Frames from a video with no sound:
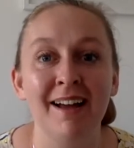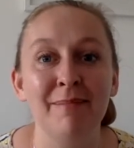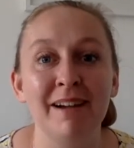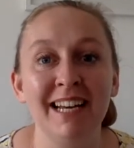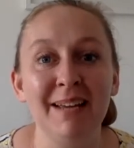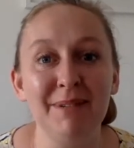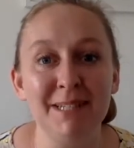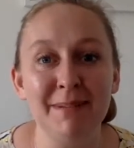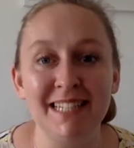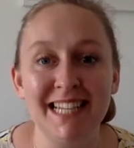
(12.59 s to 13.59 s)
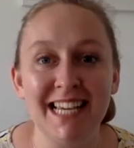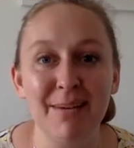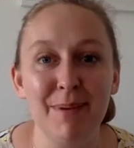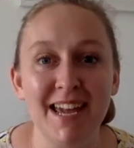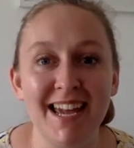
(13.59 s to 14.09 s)
My name is Miss
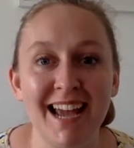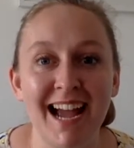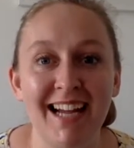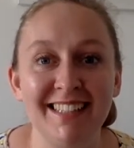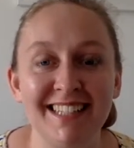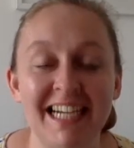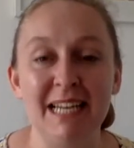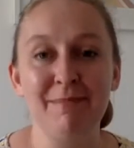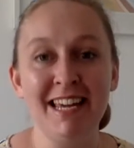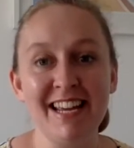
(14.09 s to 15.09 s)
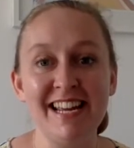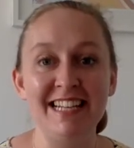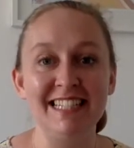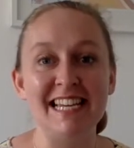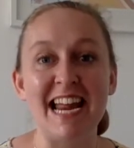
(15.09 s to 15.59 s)
Higby and I am here
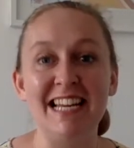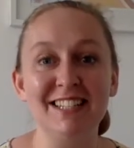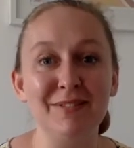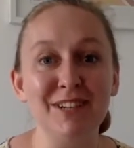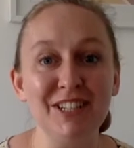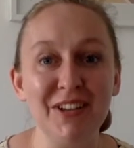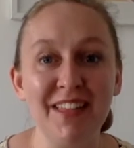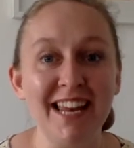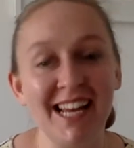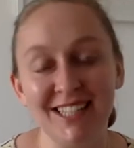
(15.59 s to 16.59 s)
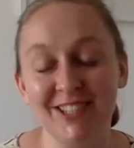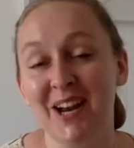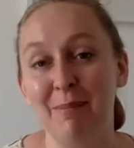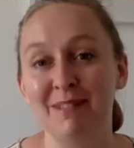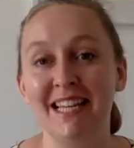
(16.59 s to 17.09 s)
today to read you the next
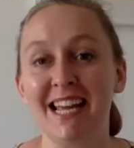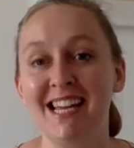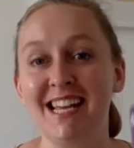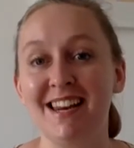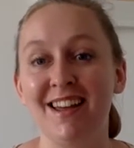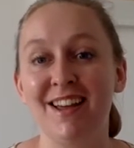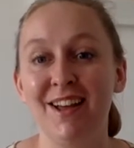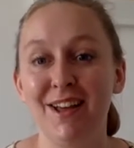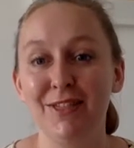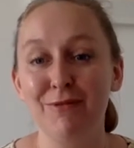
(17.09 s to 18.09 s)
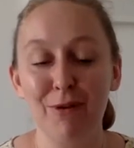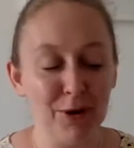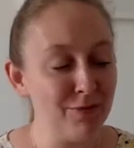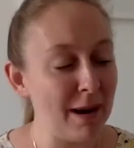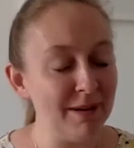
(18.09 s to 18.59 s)
chapter in The
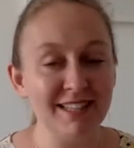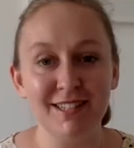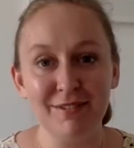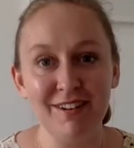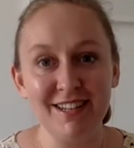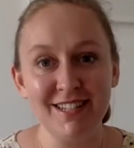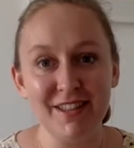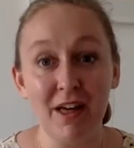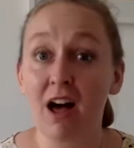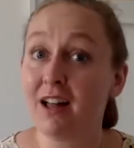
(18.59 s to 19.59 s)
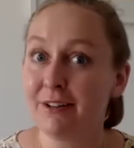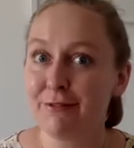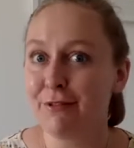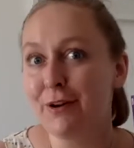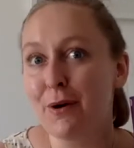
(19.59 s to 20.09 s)
Royal Rabbits of London, The Hunt
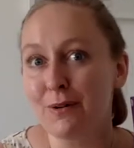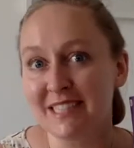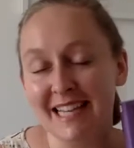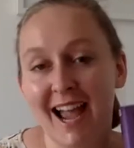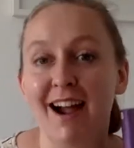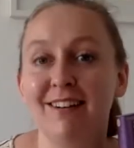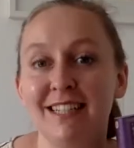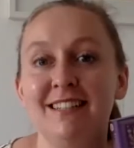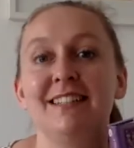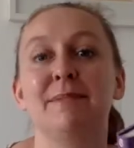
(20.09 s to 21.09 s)
for the Golden Carrot.